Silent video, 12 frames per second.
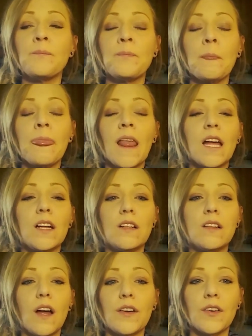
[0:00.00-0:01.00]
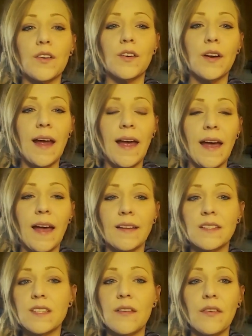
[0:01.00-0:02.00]
clutter and stuff
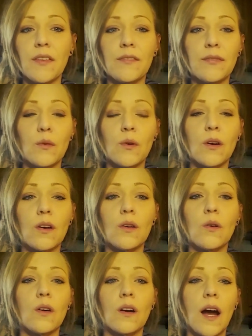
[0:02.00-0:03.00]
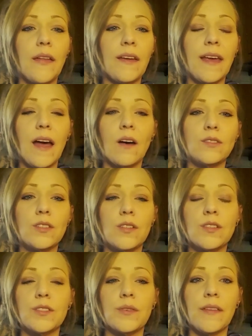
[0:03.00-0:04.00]
on the floor or on the counters or
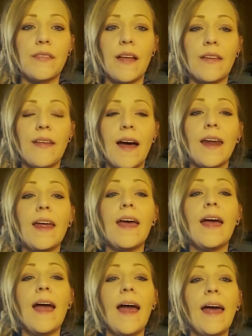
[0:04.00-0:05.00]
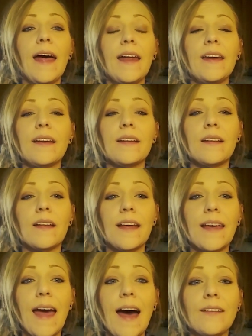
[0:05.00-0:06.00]
anything like that. And like
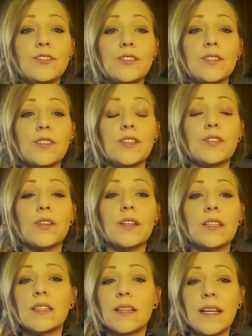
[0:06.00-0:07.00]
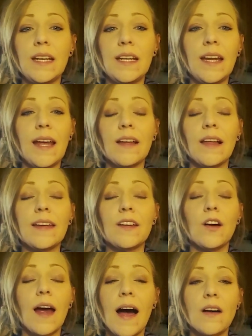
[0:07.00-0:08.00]
after you're clean, like your
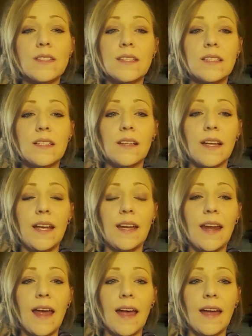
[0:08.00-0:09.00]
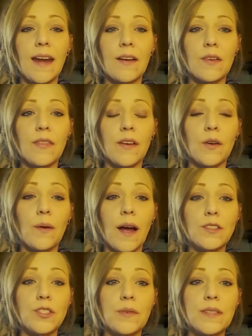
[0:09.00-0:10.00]
house is clean and everything around you
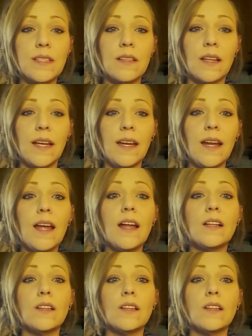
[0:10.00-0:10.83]
is clean, like